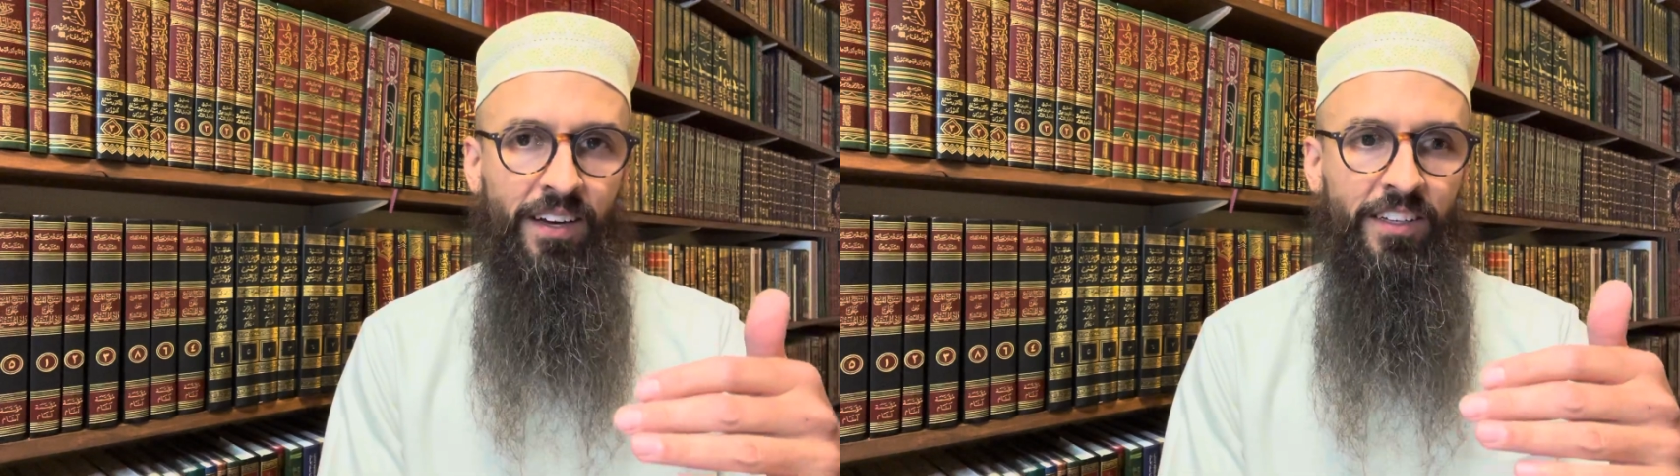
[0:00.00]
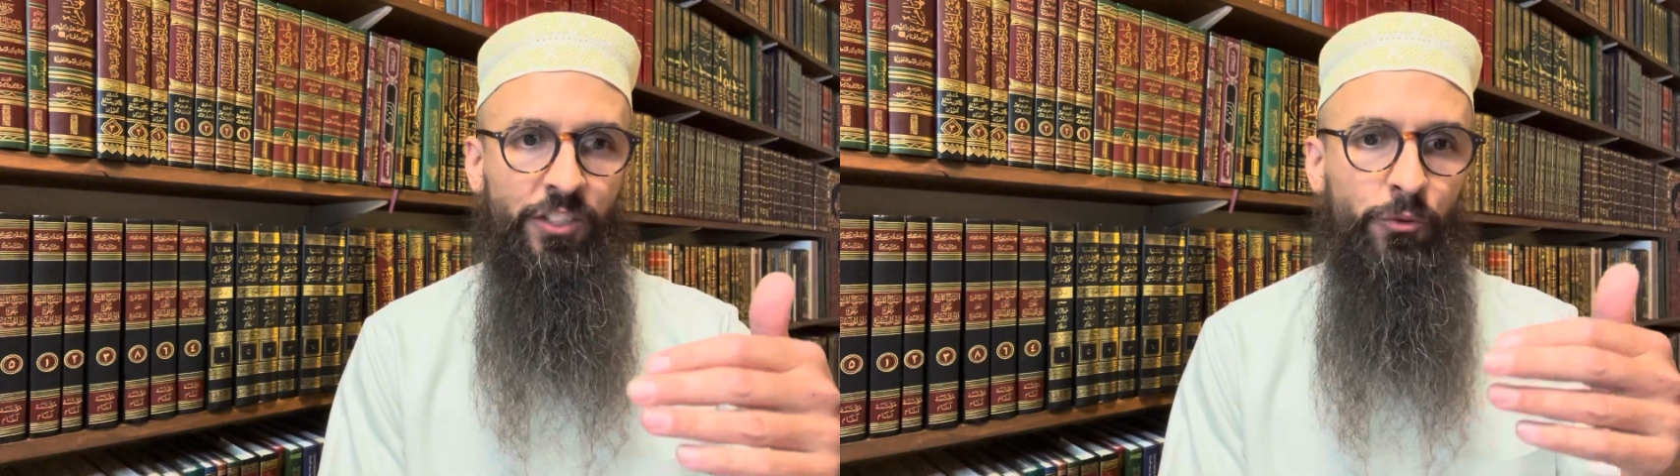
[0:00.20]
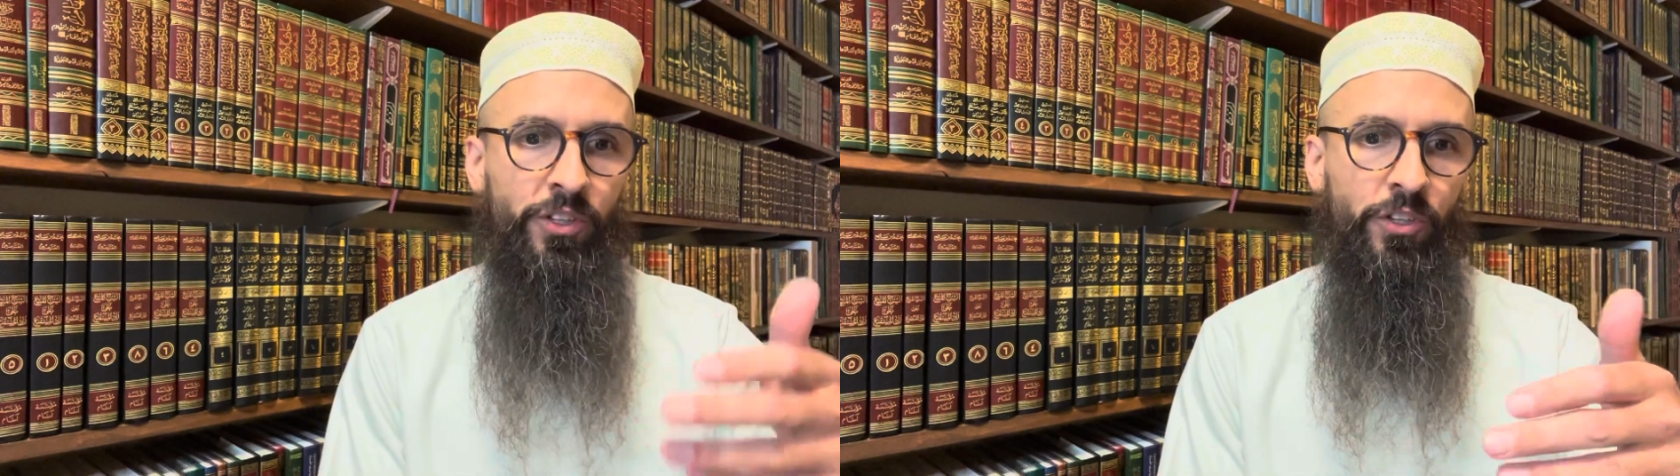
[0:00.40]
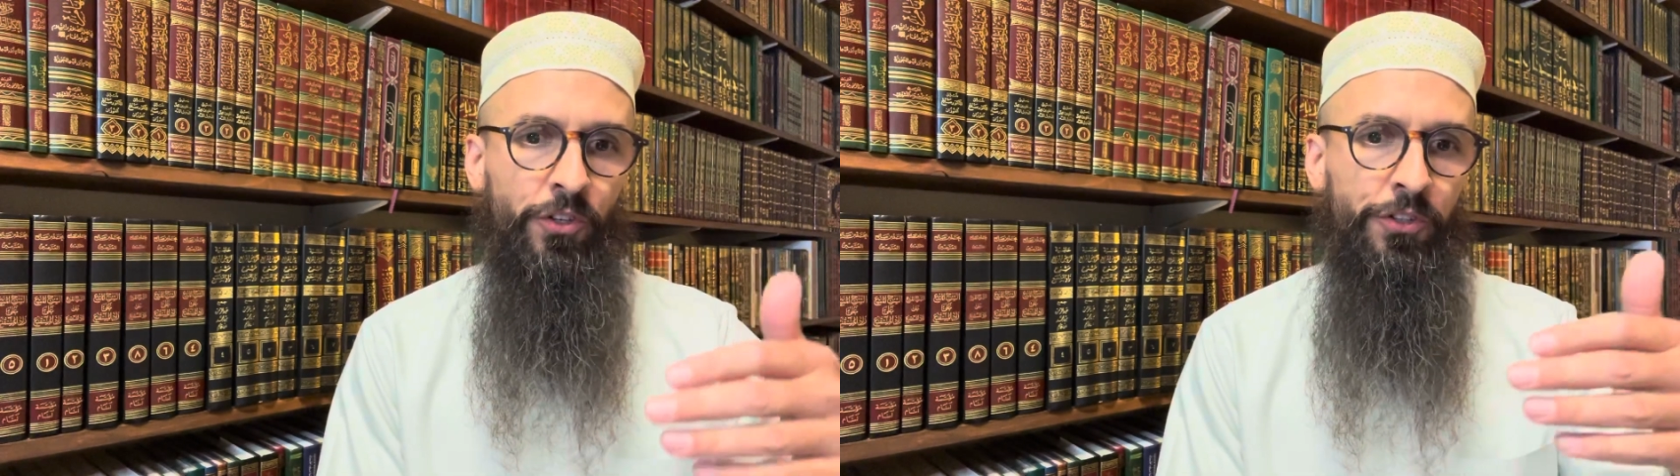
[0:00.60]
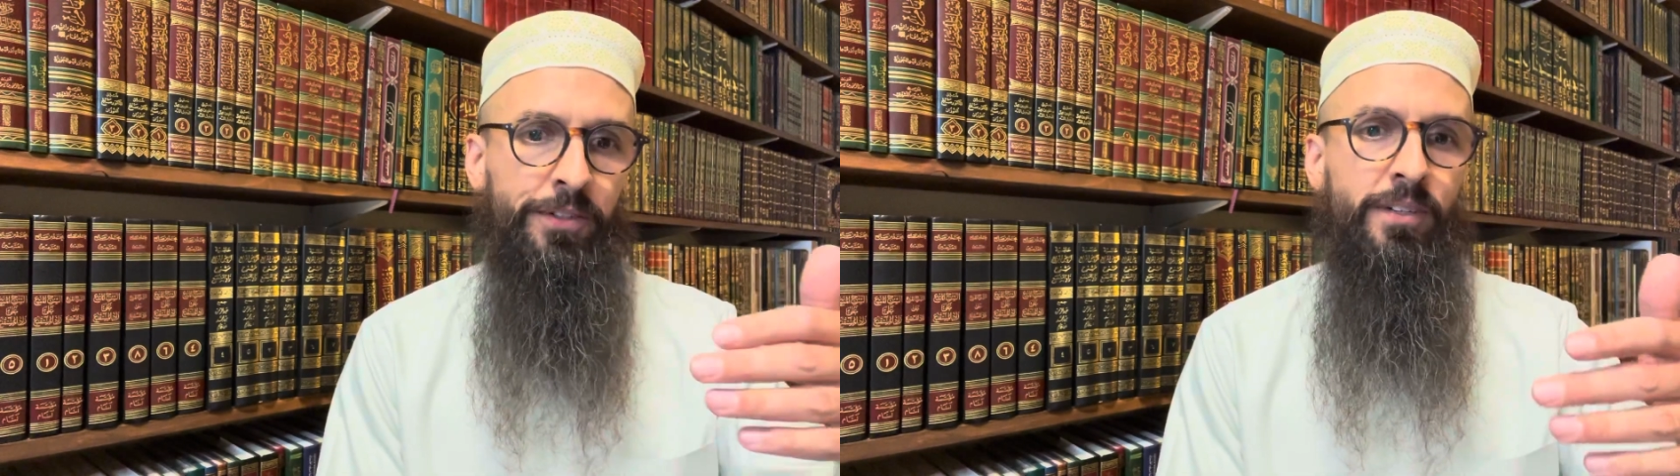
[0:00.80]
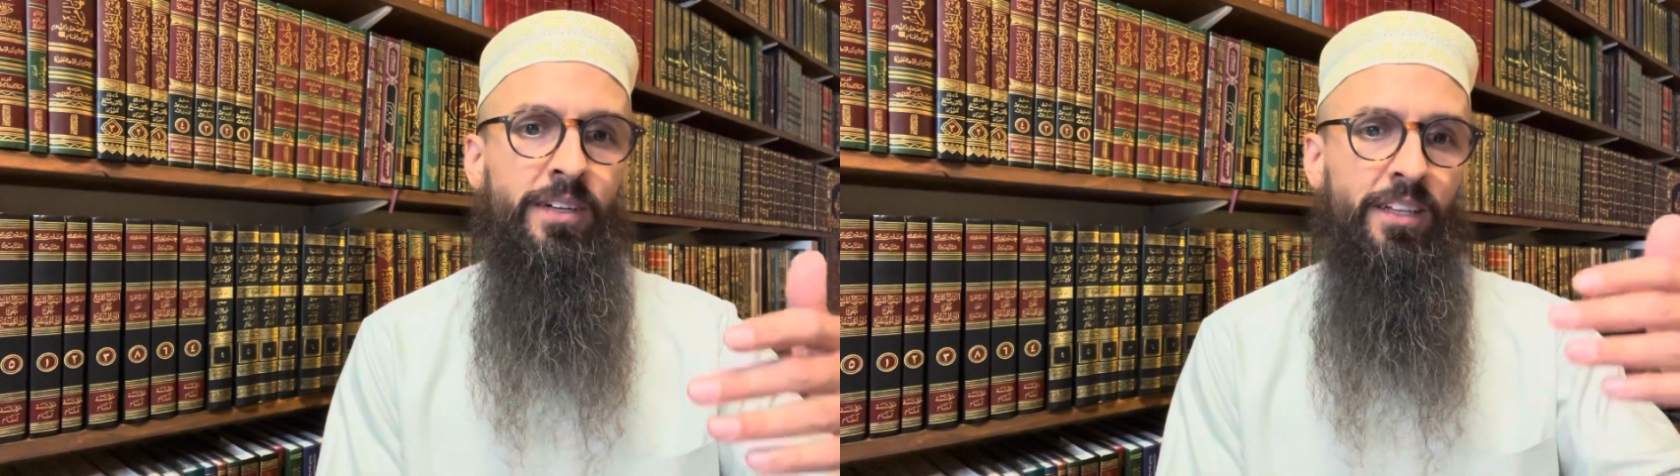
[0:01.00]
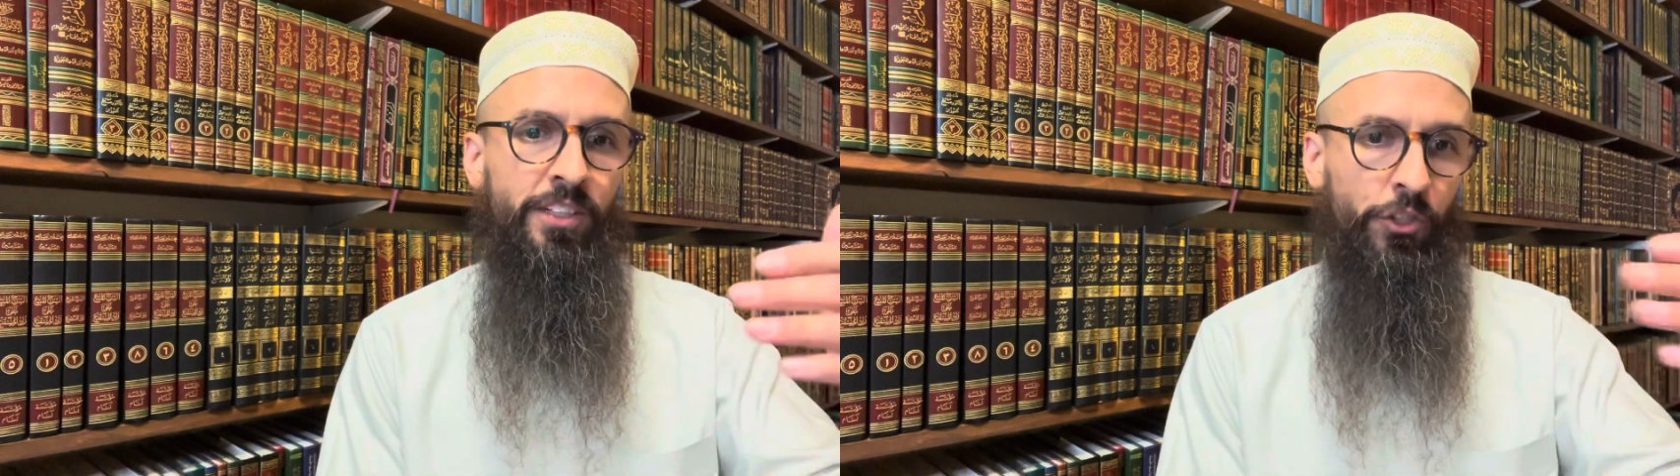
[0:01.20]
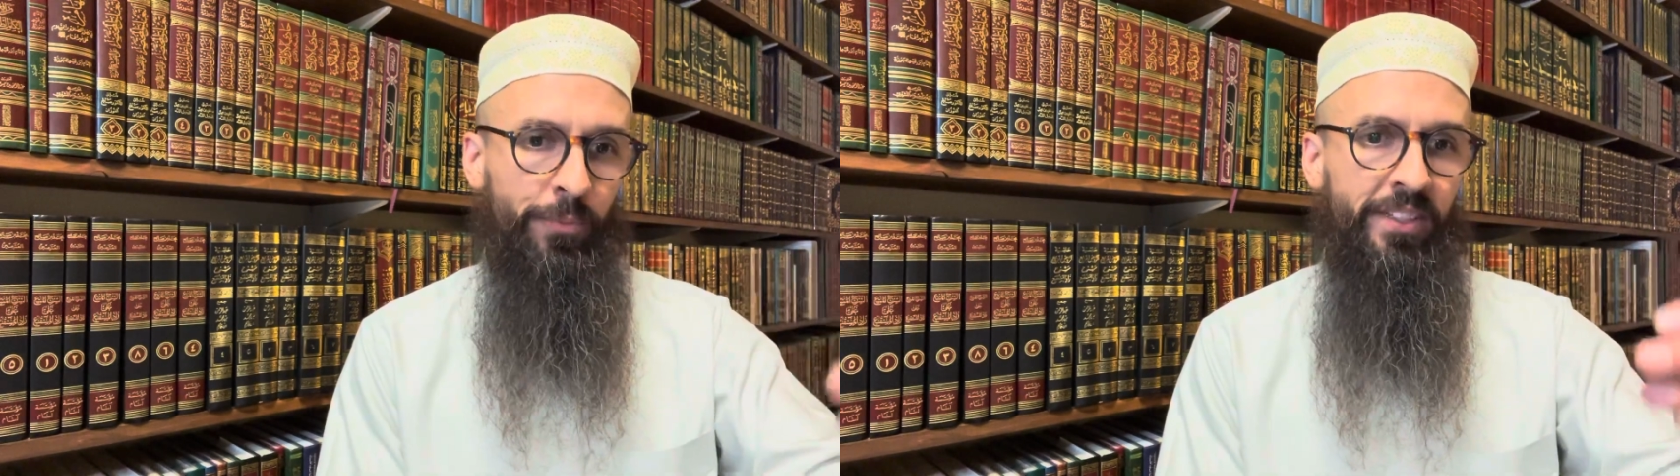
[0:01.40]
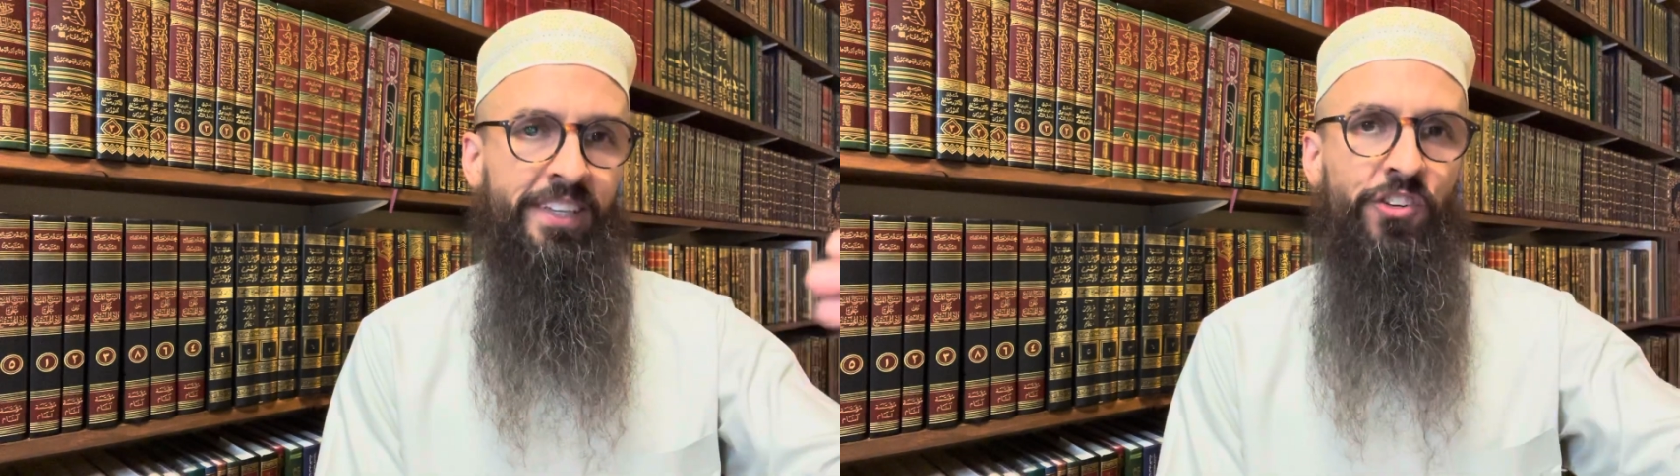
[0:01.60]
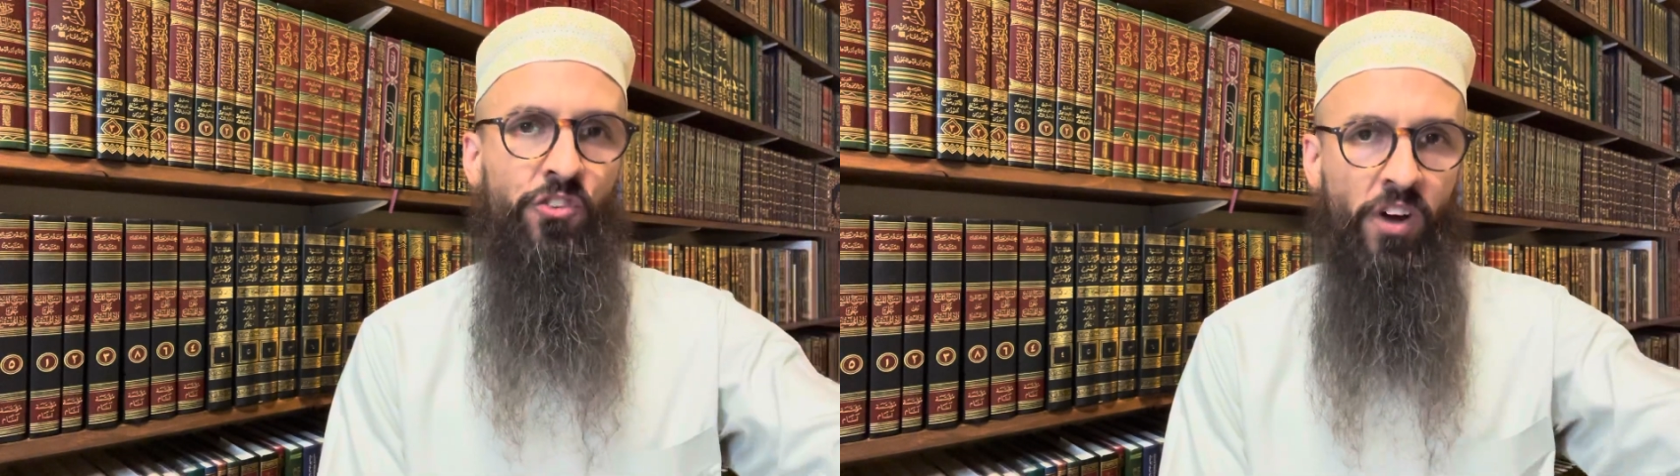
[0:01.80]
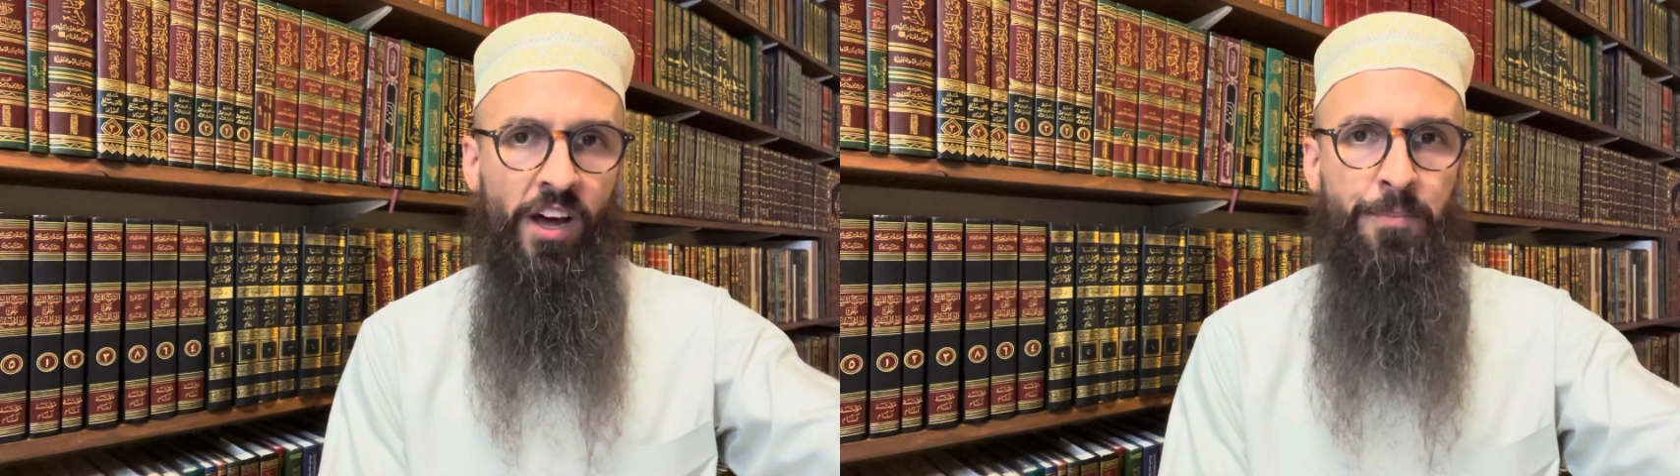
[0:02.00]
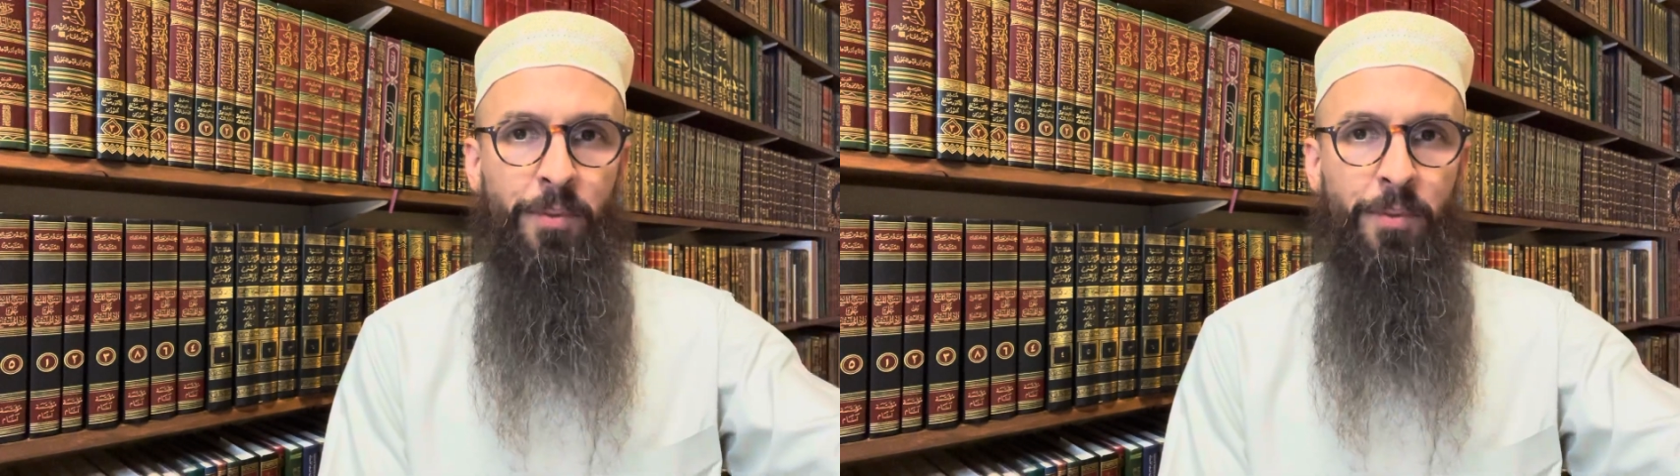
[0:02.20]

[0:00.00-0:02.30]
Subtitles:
you would learn a little bit later on,